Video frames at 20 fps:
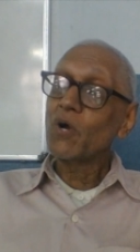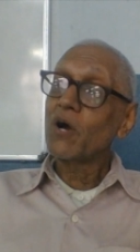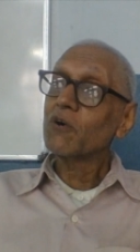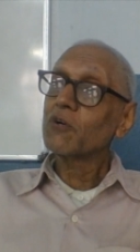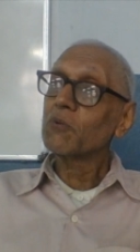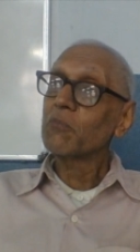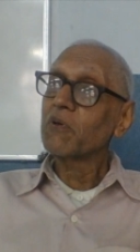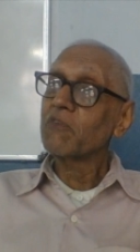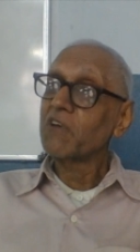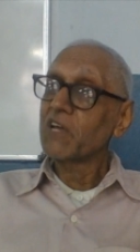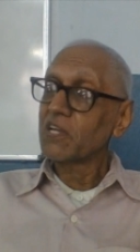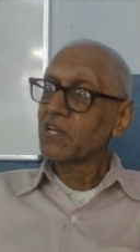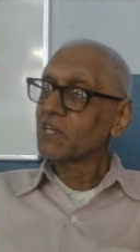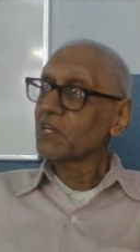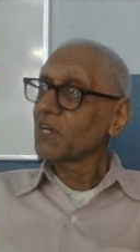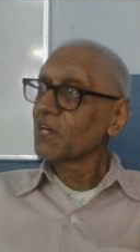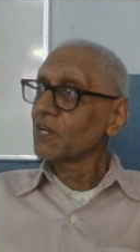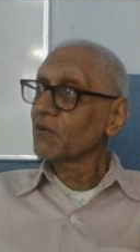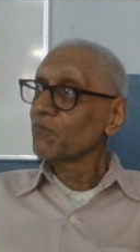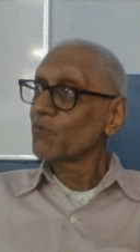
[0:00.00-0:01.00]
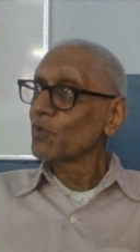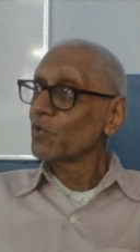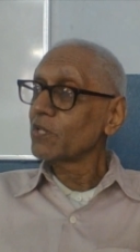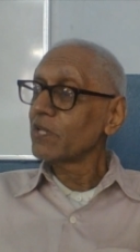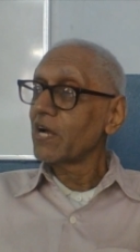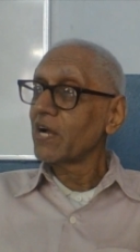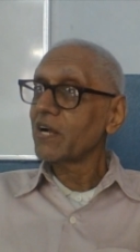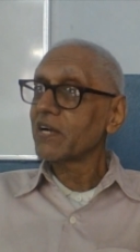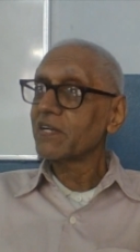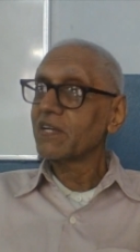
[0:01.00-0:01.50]
have to be very careful
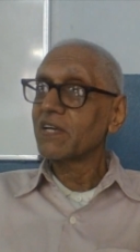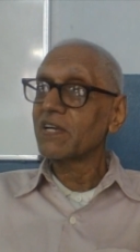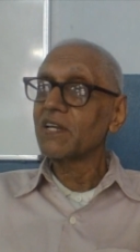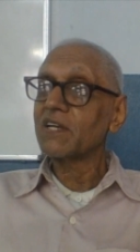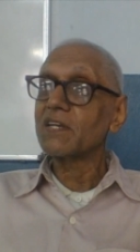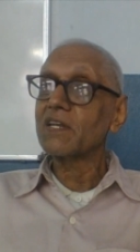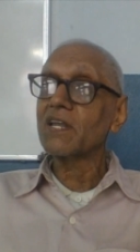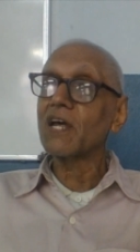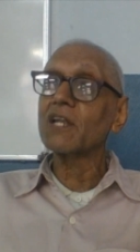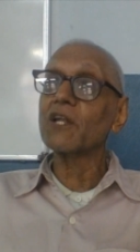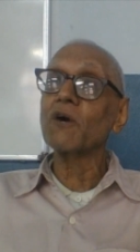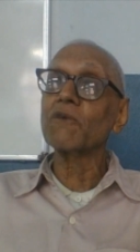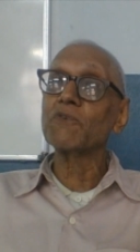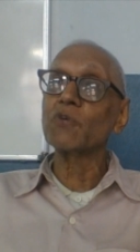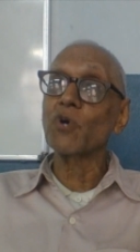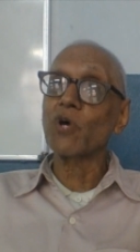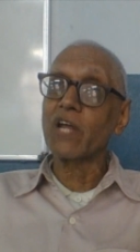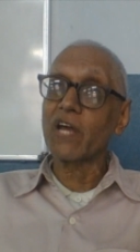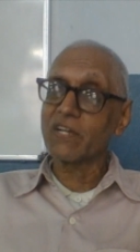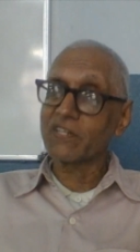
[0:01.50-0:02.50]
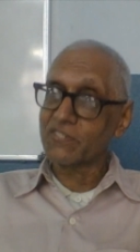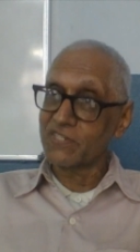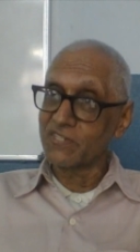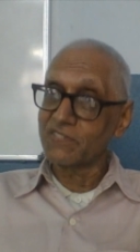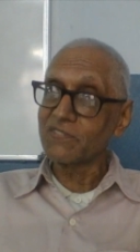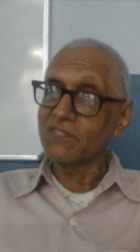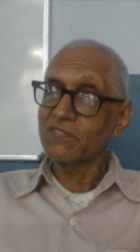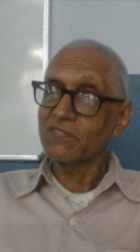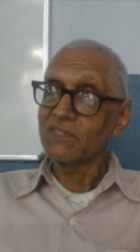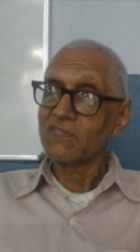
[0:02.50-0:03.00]
that in none of your
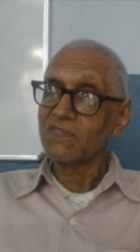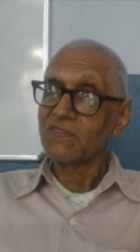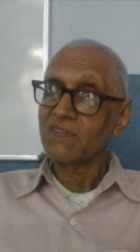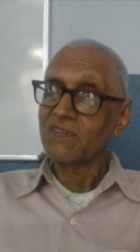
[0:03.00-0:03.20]
actions